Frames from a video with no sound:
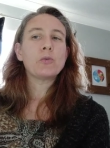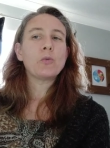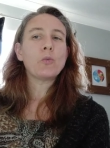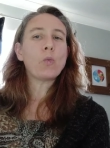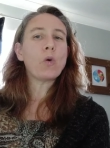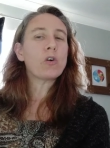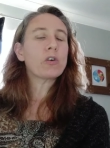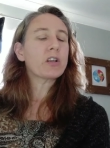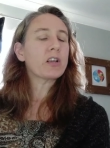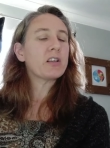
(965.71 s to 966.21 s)

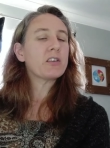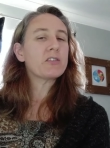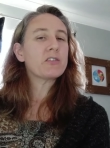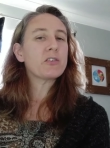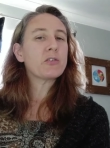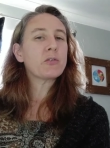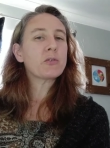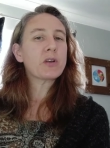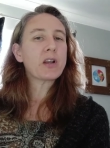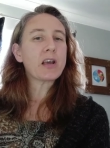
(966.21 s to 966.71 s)
What
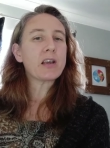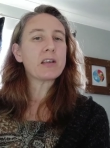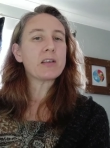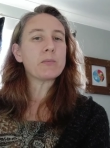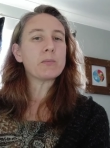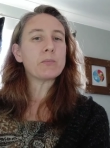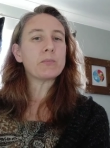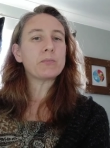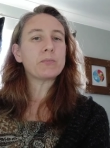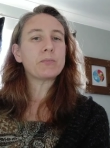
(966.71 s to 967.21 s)
is your
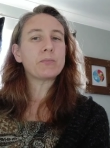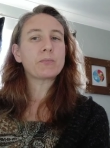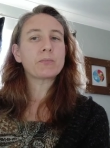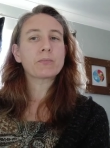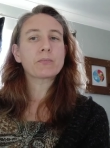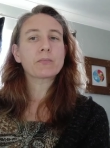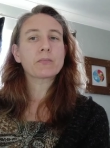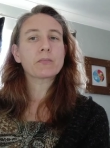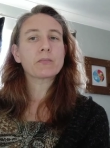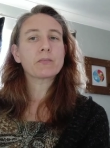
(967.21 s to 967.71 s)
name?
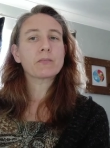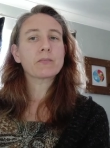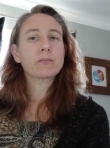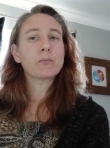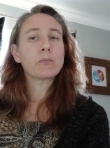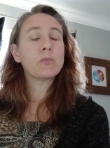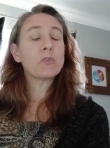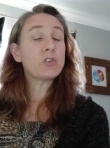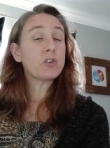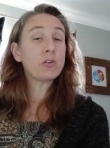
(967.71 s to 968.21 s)

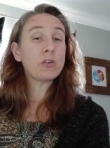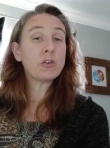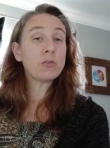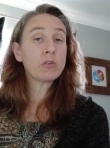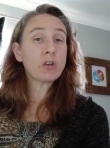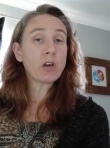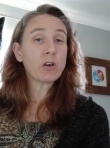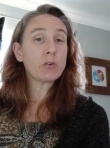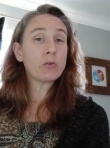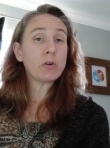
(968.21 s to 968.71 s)
Do you
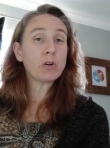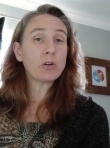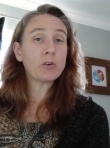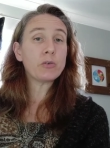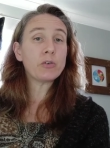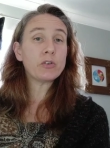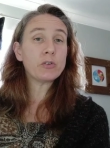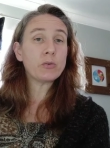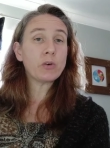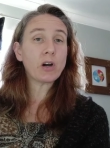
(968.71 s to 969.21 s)
know
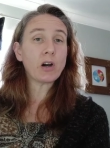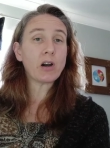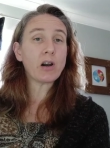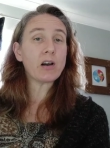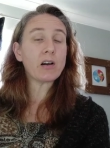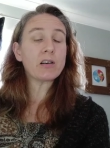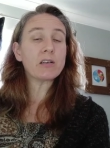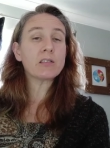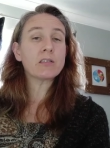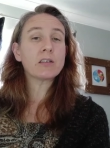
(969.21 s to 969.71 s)
who you
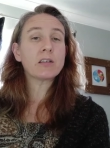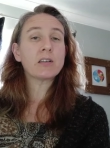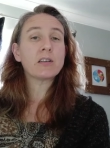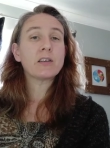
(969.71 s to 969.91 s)
are?